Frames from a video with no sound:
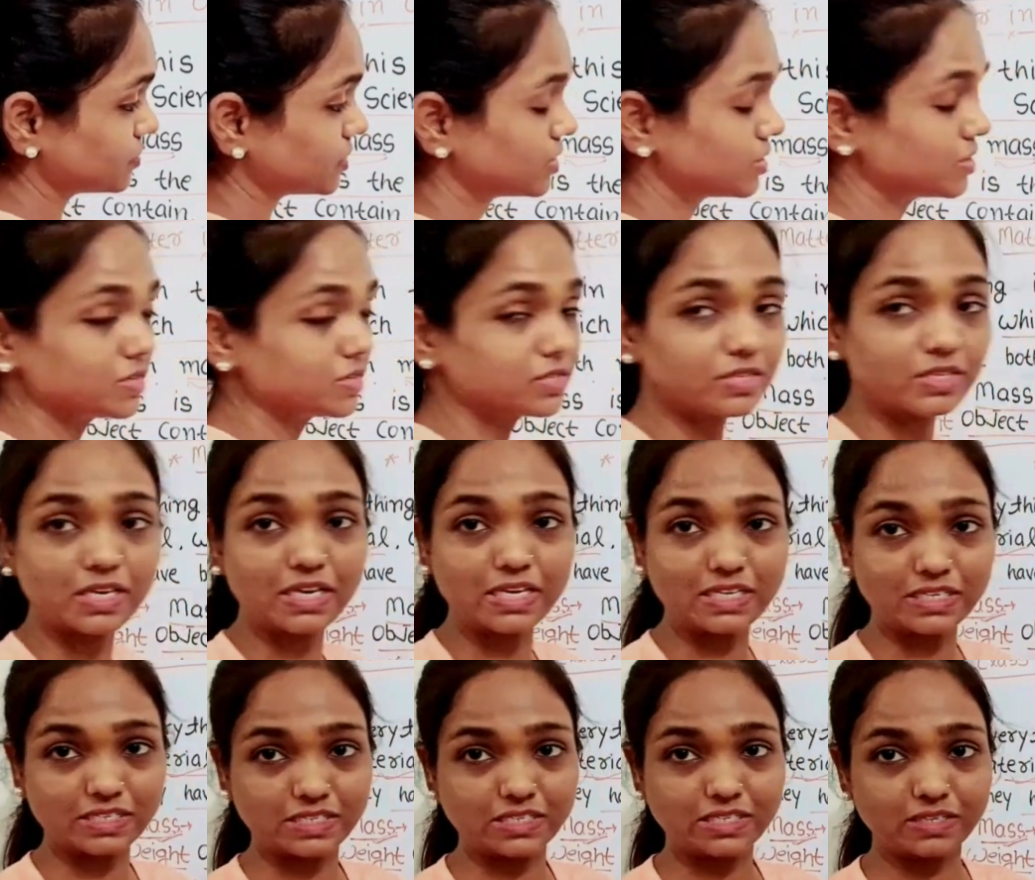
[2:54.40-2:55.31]
is
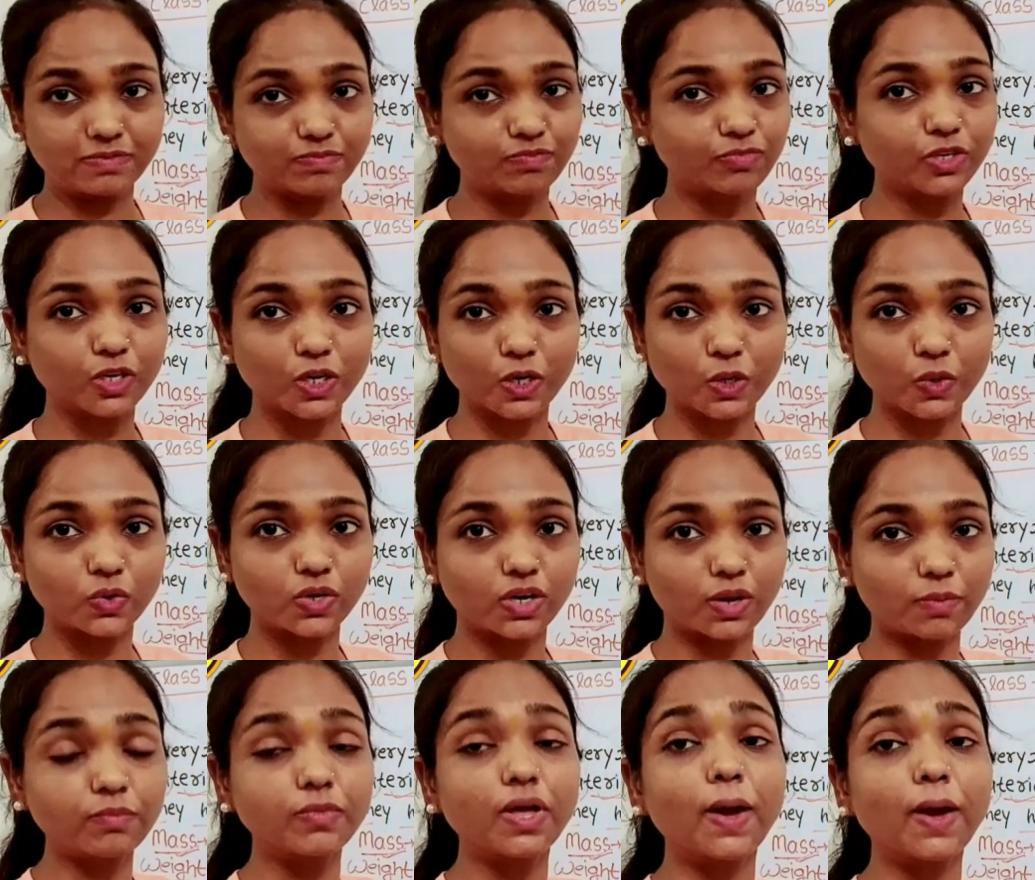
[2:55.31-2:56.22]
kg,
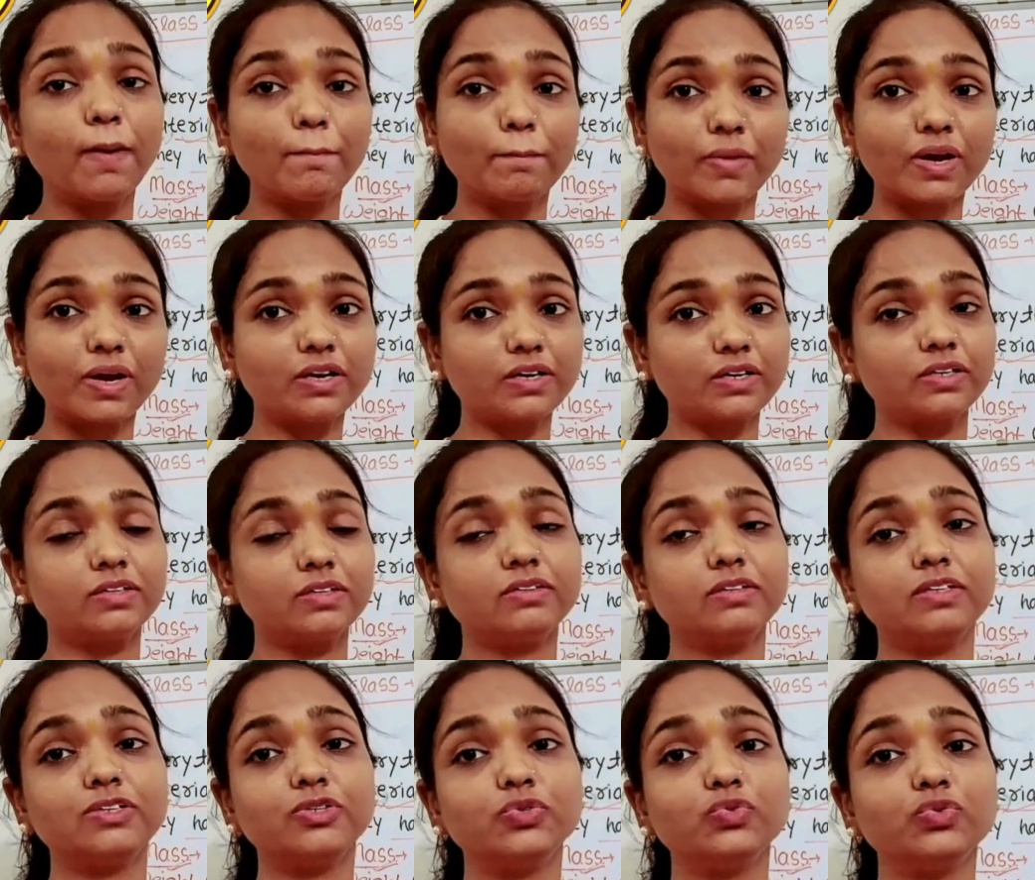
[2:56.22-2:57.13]
kilogram, but the
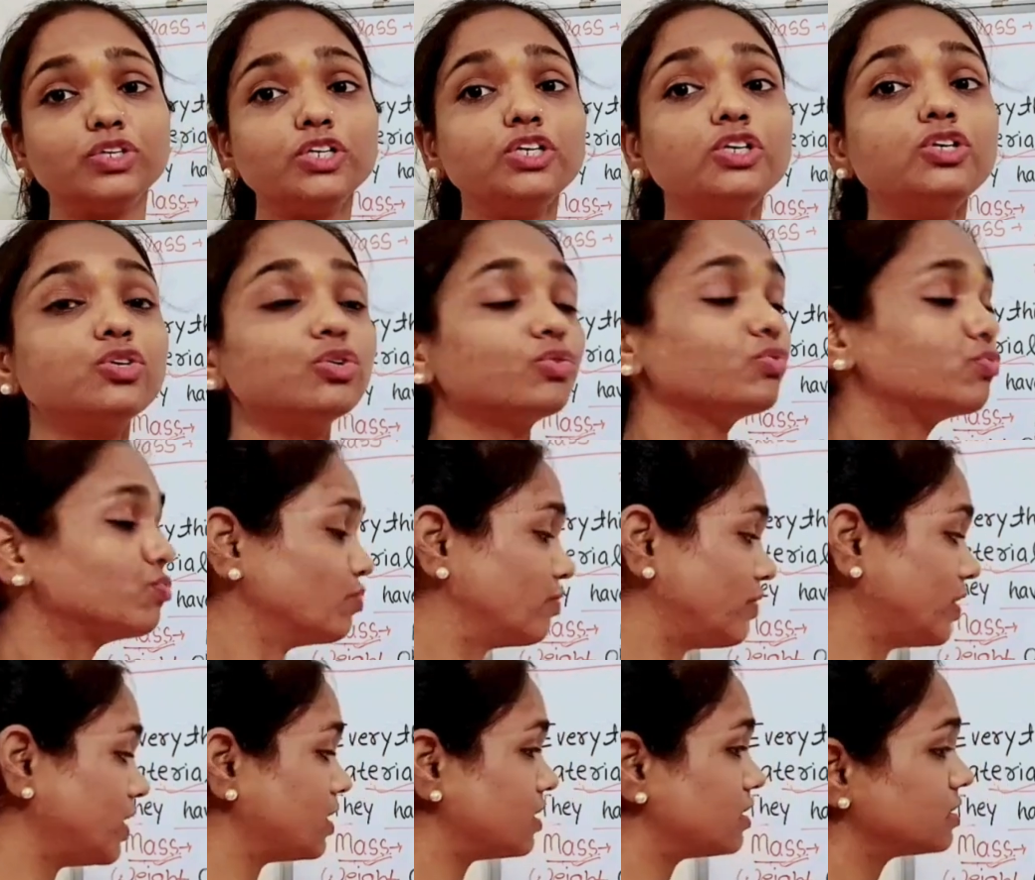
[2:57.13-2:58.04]
unit of
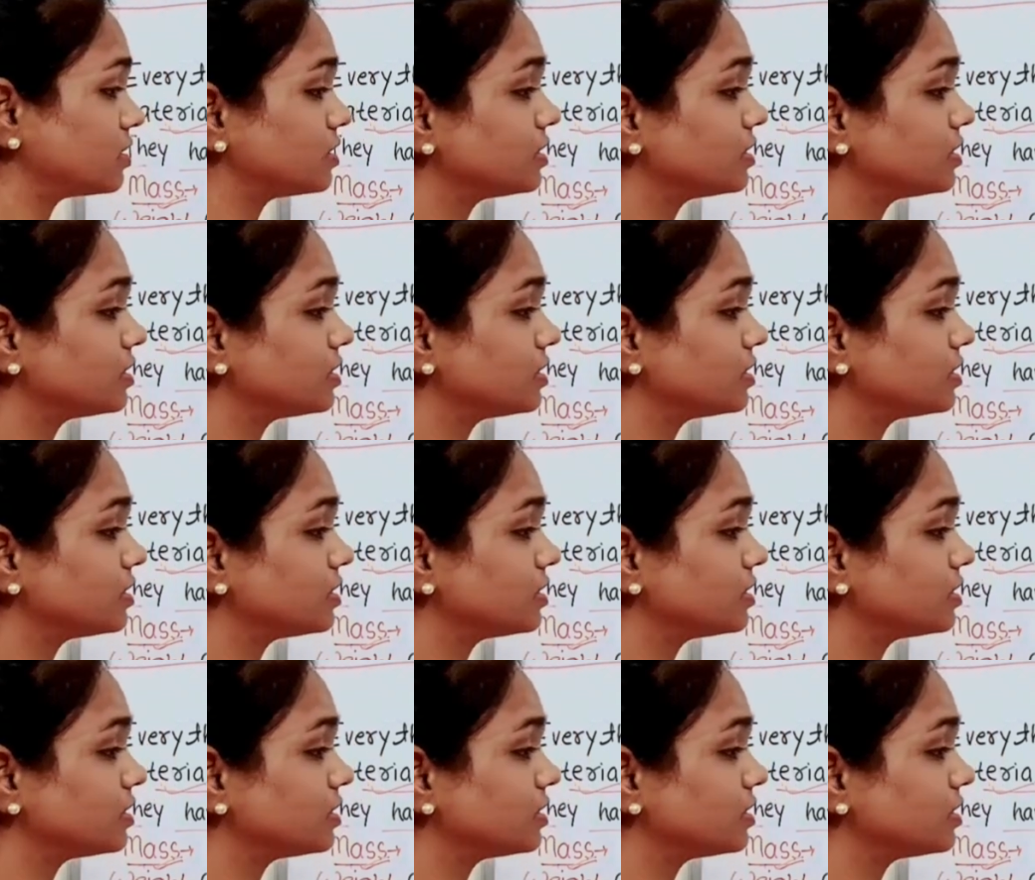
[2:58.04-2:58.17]
weight